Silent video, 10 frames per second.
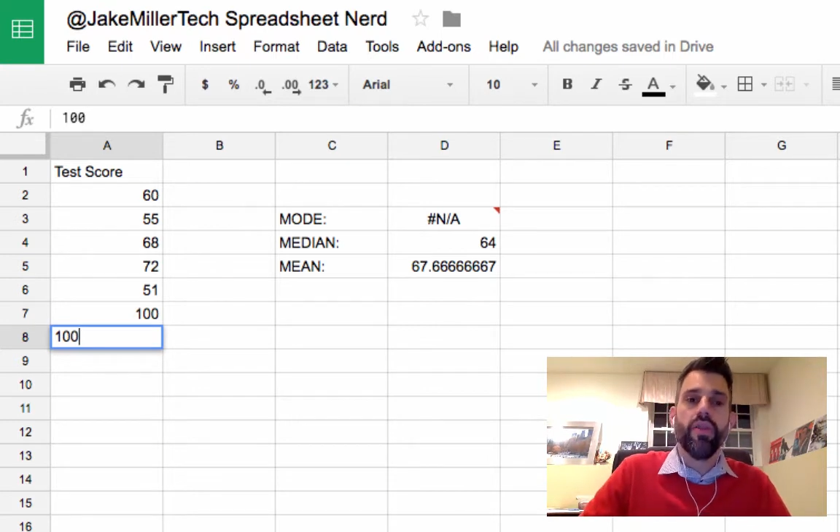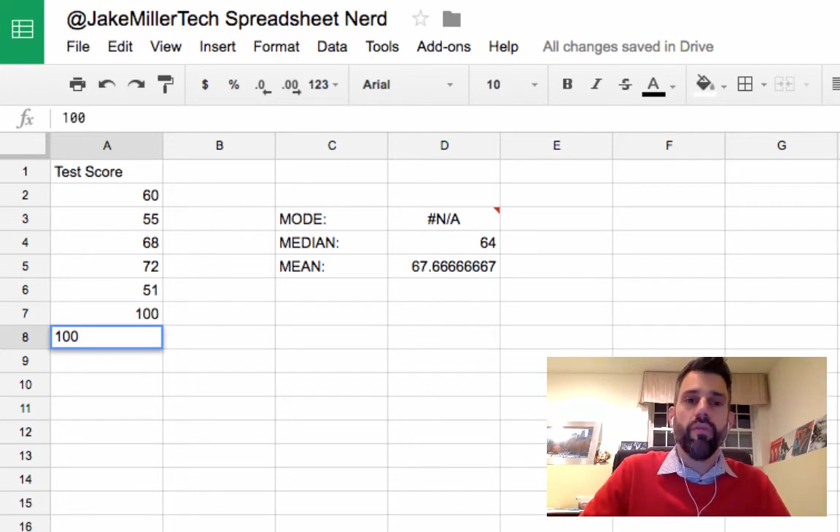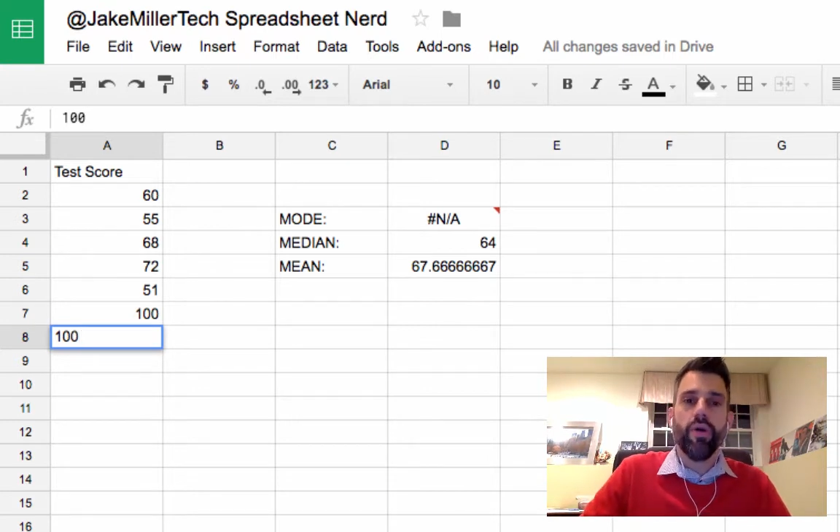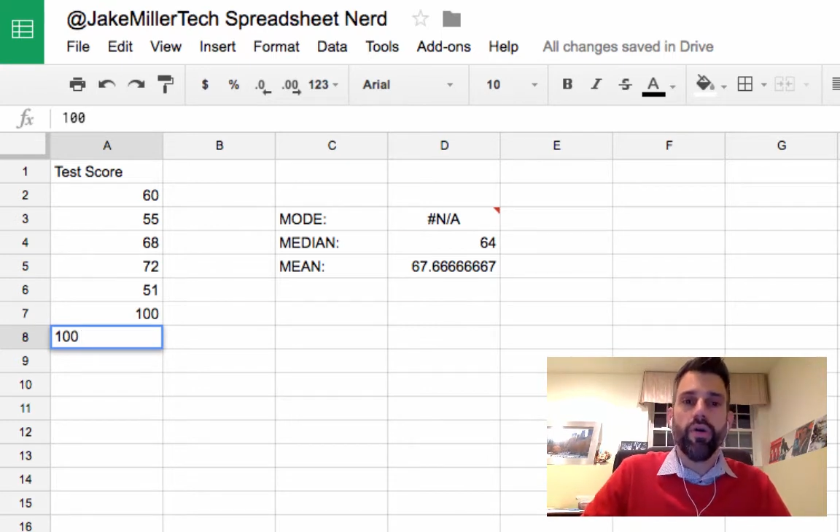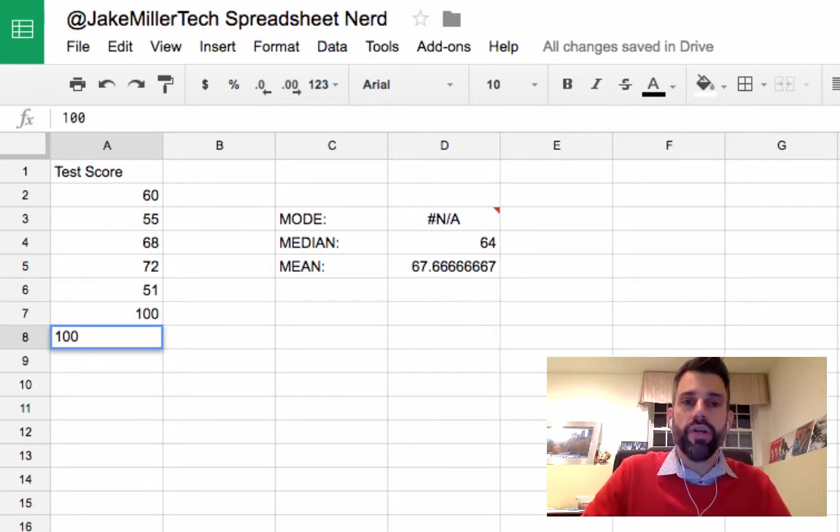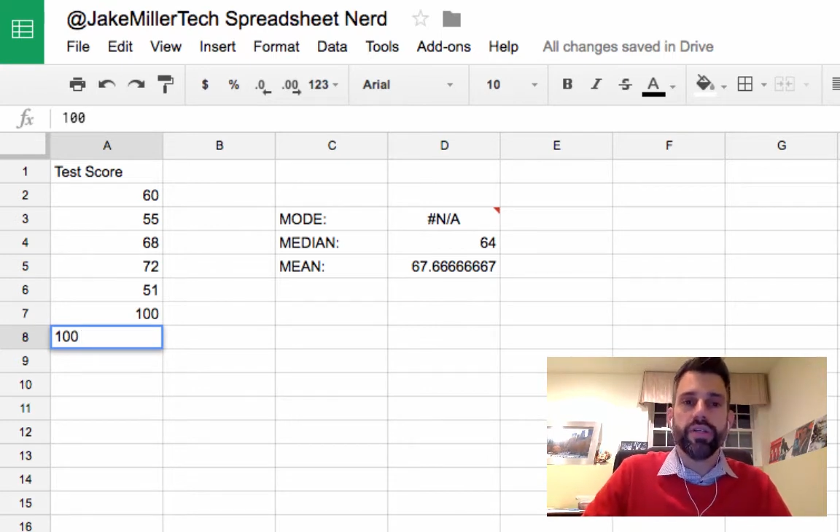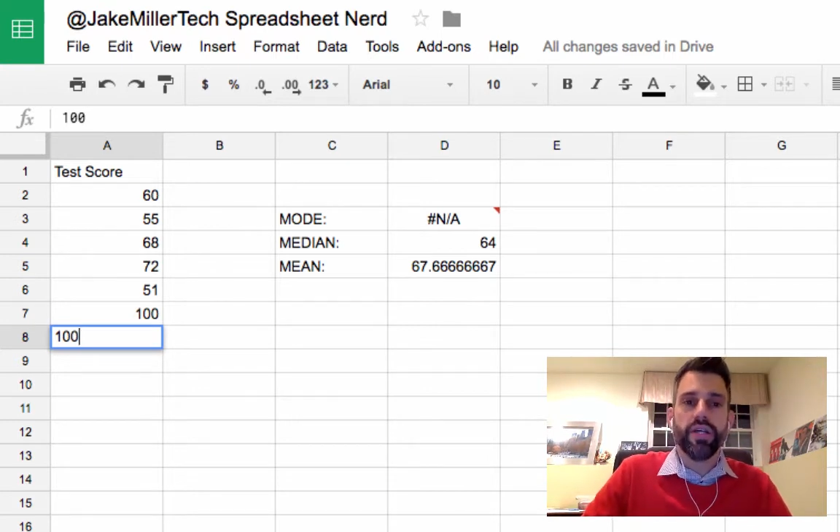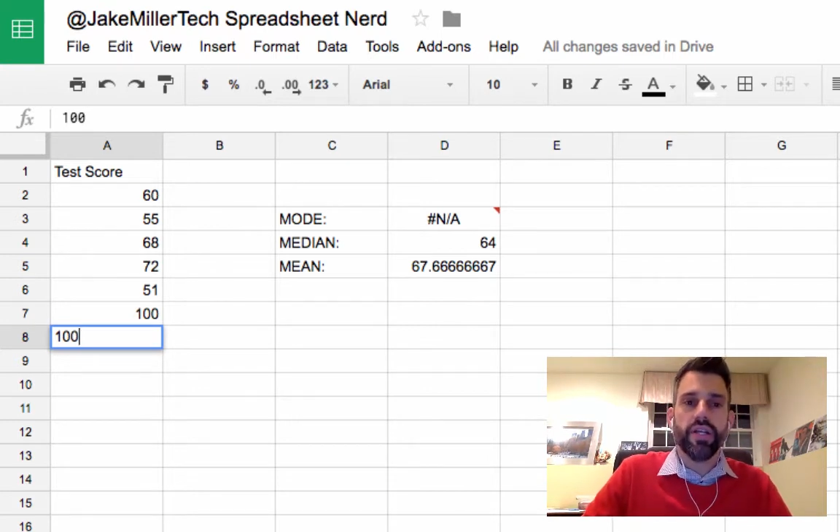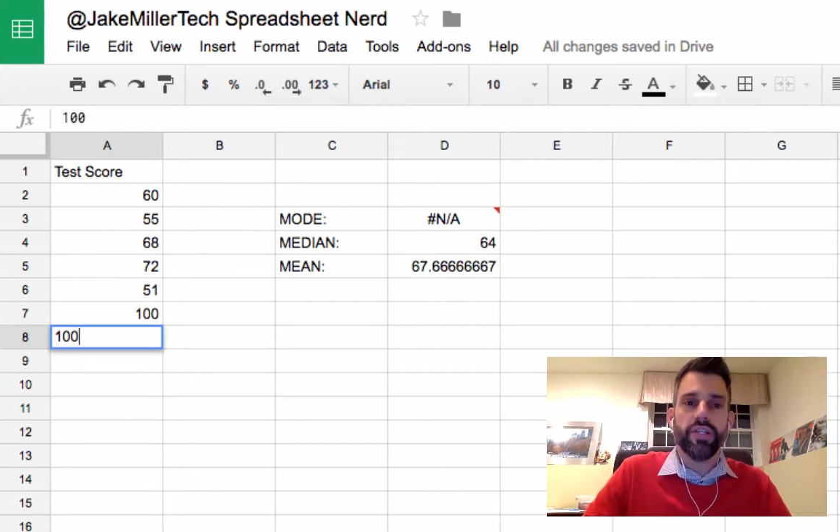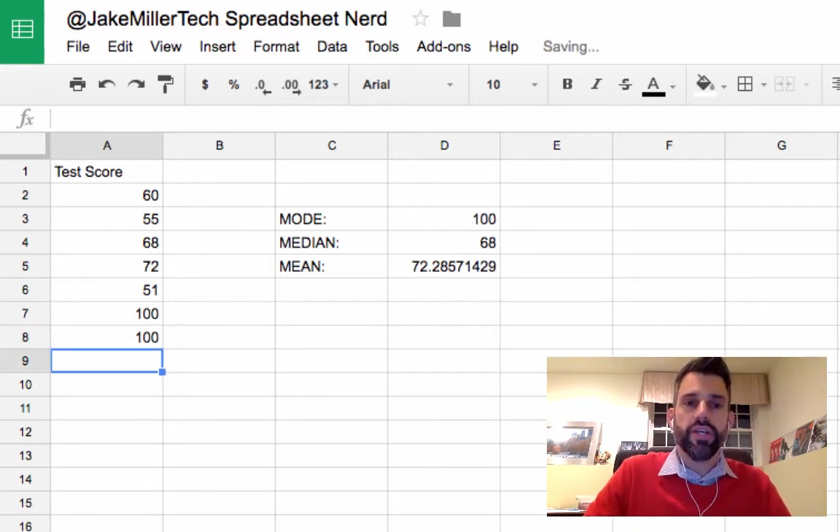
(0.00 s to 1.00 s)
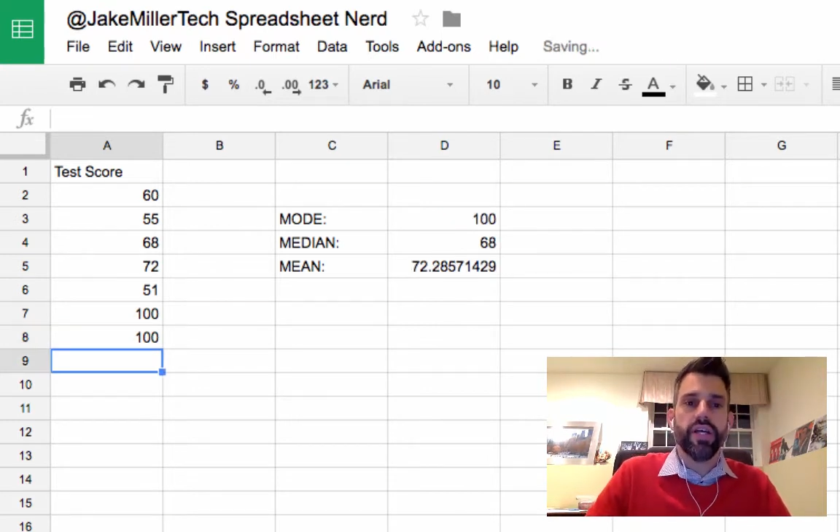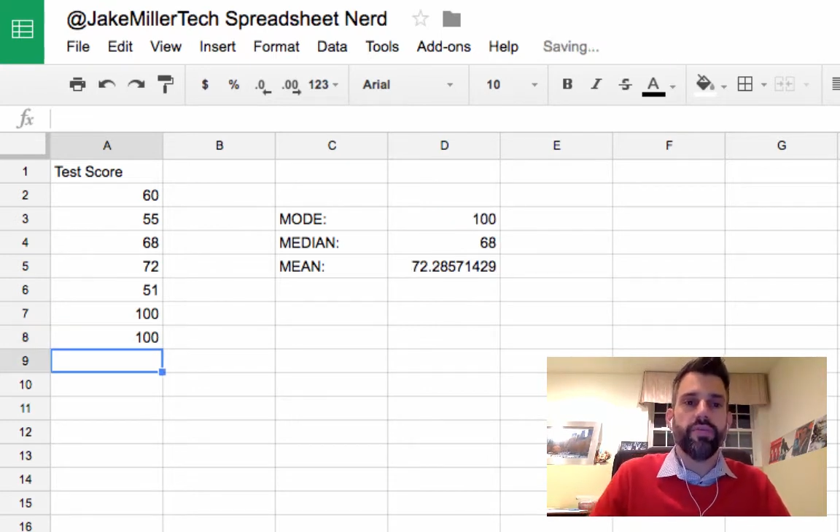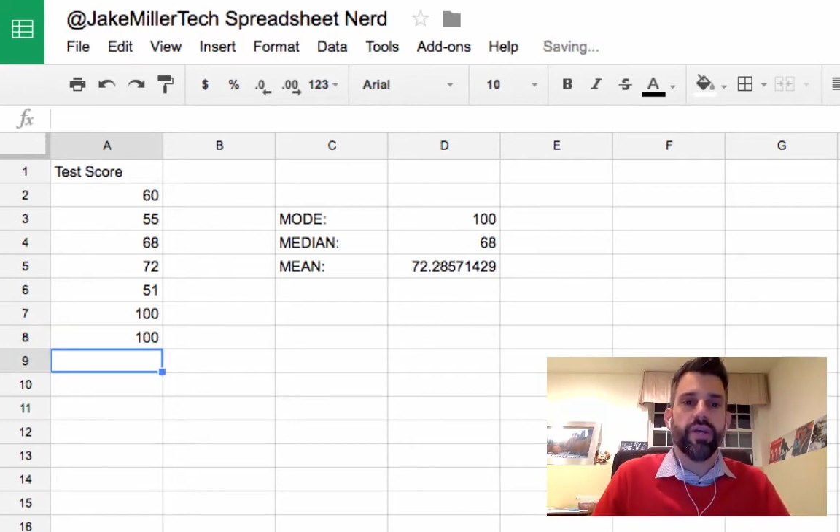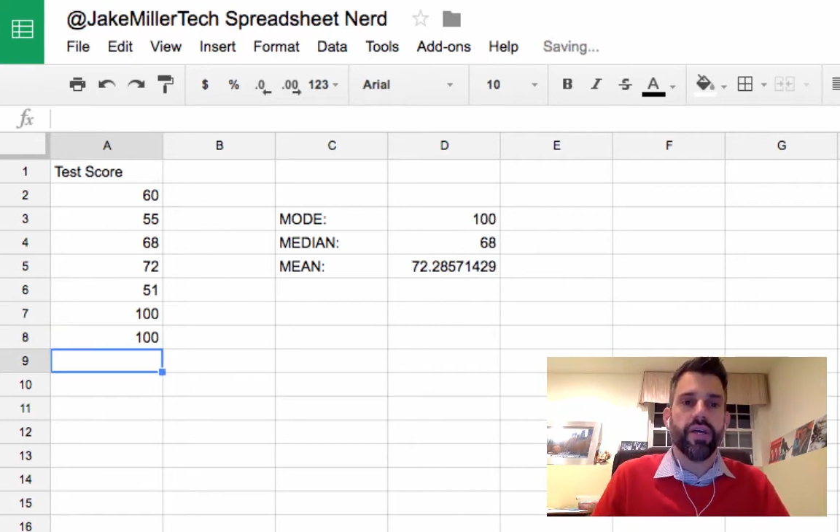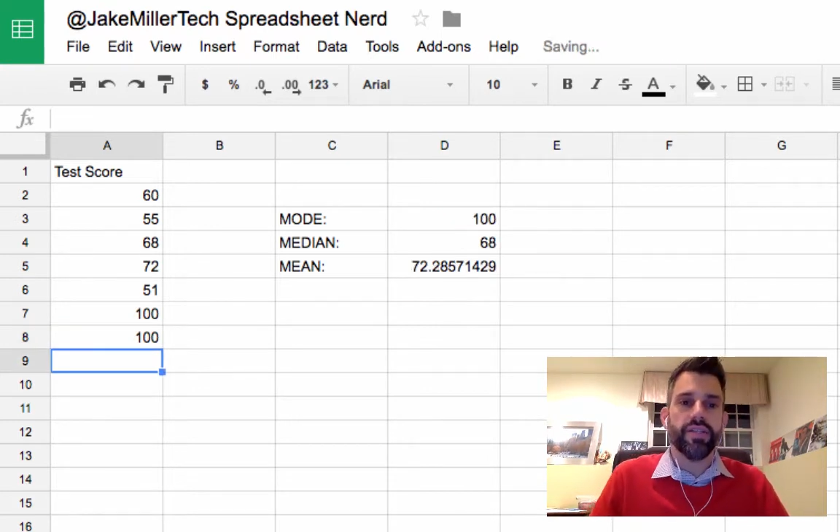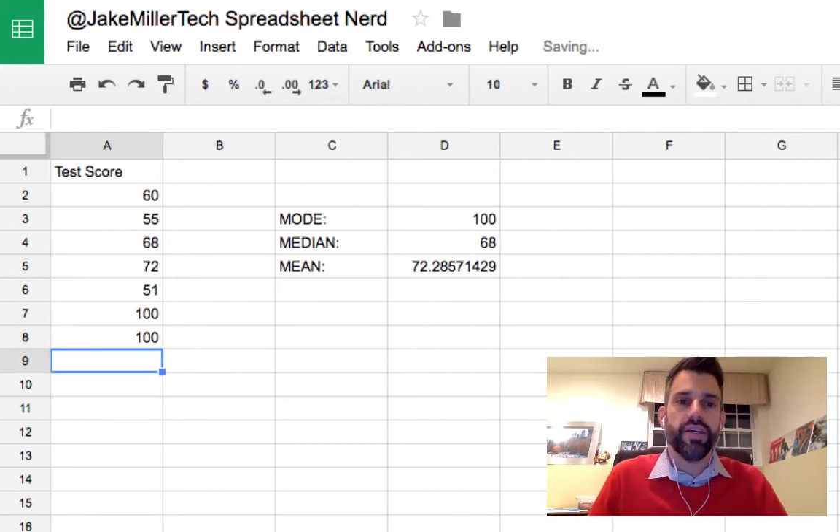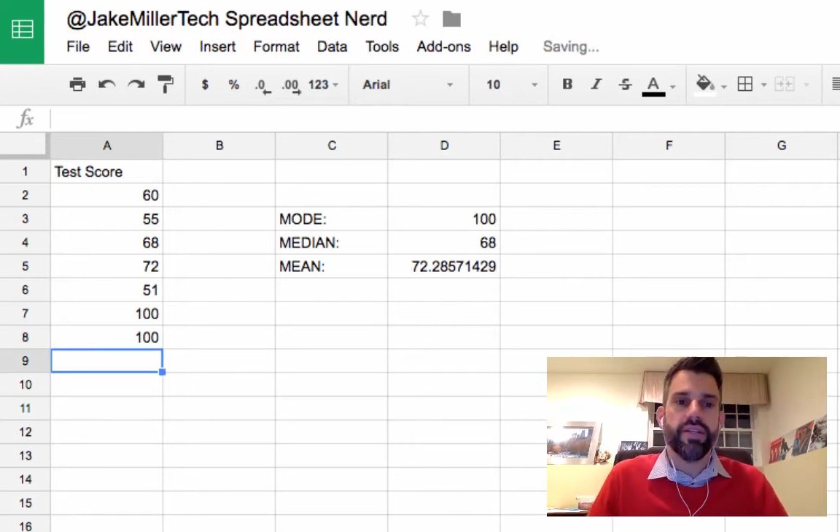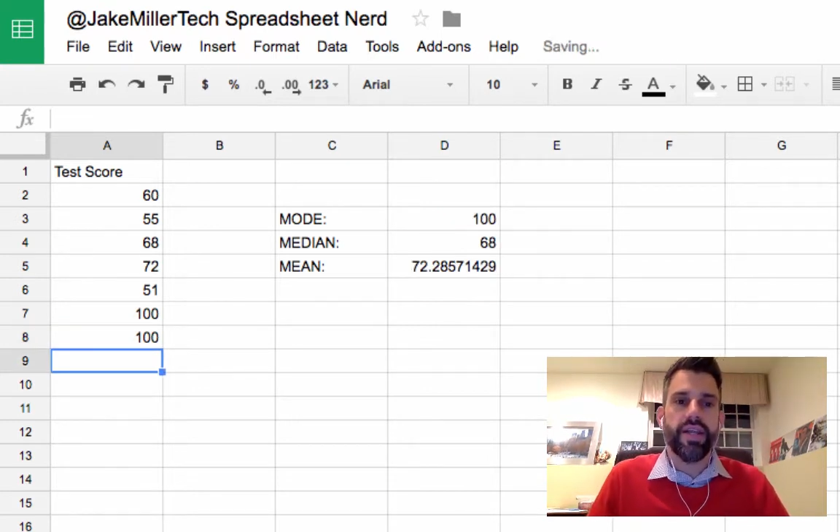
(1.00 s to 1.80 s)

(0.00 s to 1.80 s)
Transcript: the mode is going to change because